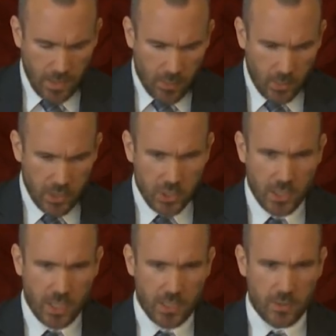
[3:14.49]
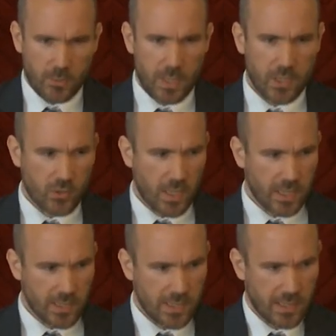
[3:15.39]
which may strike
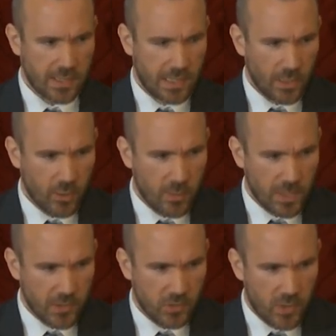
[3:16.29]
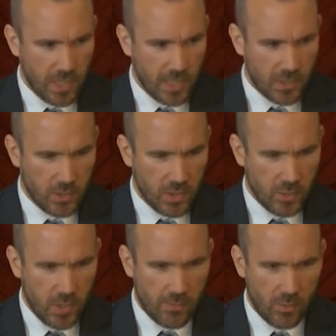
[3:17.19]
us as a little bit strange that
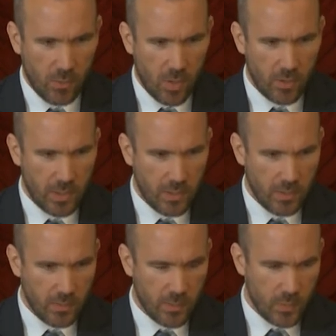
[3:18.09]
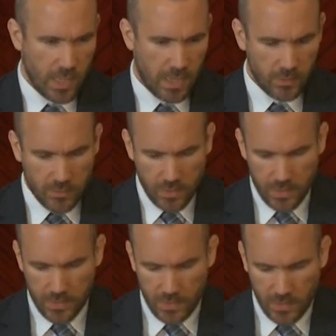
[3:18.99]
you have a warrior who's renowned for
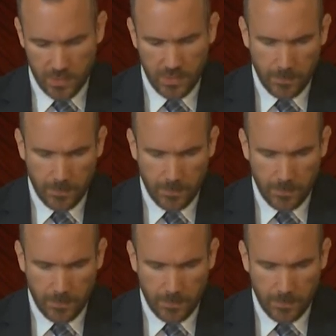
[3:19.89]
these things.